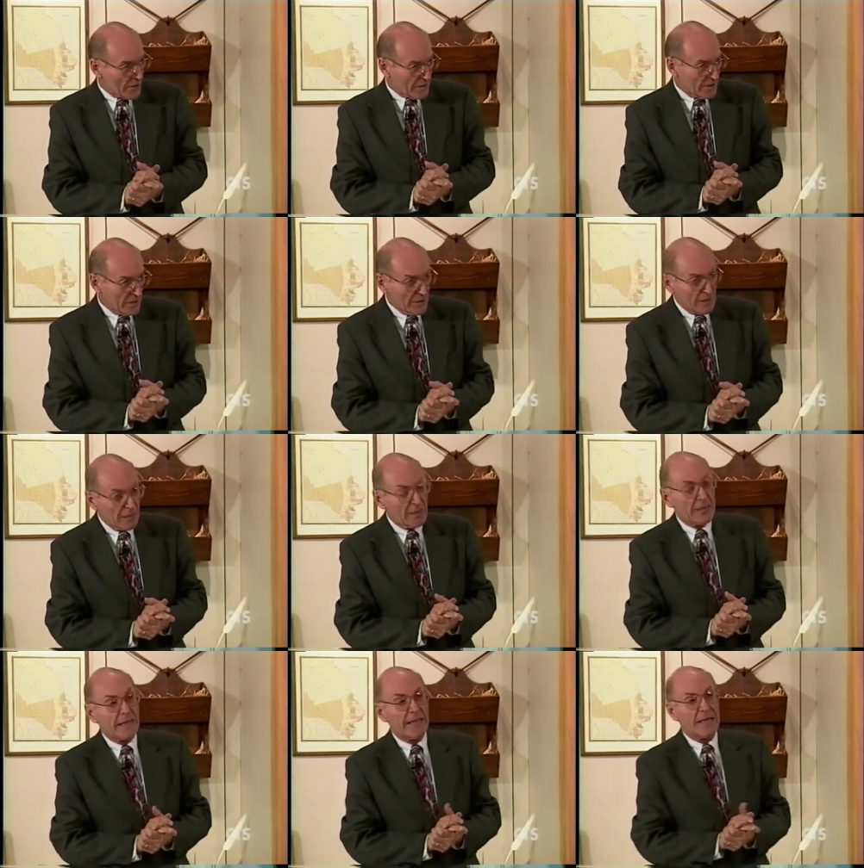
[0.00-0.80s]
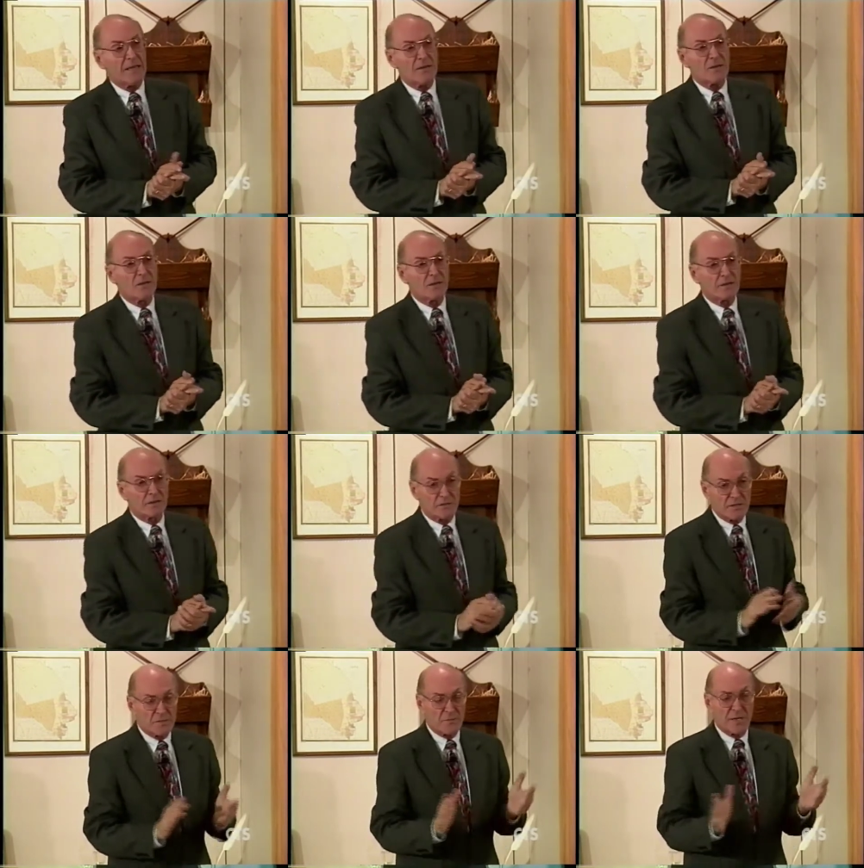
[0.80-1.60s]
And in the eight
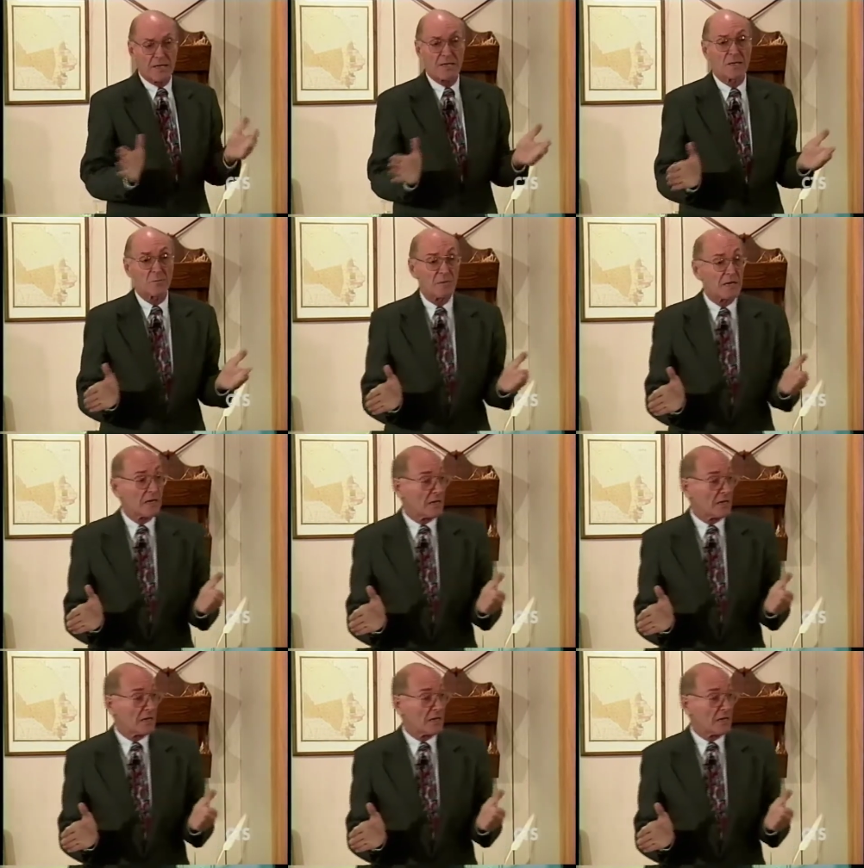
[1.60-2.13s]
year, this man had been